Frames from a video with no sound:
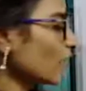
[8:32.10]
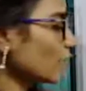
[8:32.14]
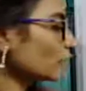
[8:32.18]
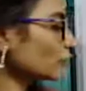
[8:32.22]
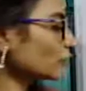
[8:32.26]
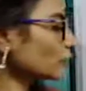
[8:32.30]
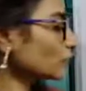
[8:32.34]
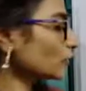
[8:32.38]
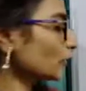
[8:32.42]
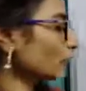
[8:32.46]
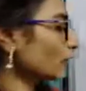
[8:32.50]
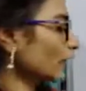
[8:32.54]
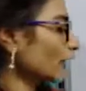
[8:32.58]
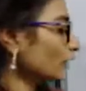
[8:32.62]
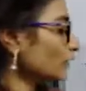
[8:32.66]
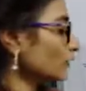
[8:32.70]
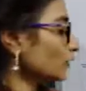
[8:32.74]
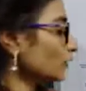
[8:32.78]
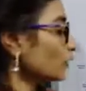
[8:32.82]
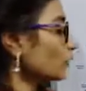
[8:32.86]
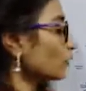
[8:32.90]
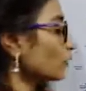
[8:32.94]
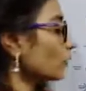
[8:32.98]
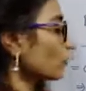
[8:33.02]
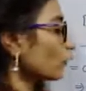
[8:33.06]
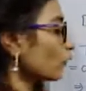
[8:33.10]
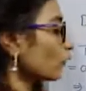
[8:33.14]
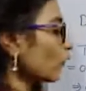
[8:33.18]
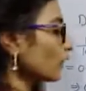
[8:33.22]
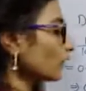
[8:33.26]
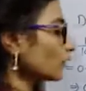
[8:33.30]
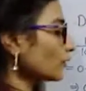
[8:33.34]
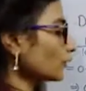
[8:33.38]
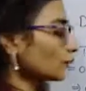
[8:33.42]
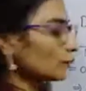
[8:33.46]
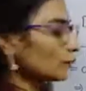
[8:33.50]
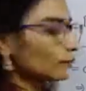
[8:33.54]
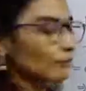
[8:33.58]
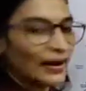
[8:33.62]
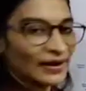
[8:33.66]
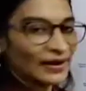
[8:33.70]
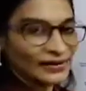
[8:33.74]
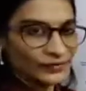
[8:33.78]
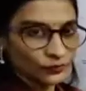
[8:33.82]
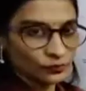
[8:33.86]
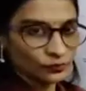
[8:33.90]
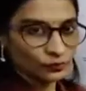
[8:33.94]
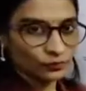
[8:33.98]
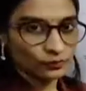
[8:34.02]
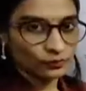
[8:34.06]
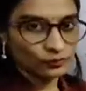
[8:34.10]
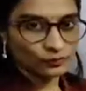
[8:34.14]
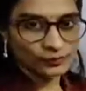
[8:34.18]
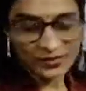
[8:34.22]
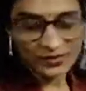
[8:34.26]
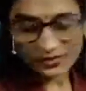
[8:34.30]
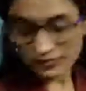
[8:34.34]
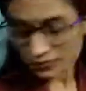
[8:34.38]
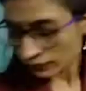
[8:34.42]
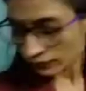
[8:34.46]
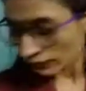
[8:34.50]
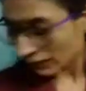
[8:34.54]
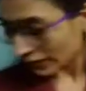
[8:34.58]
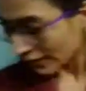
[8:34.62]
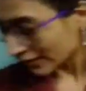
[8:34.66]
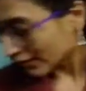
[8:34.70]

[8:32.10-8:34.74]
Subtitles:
have to divide 1 by 2. Means 1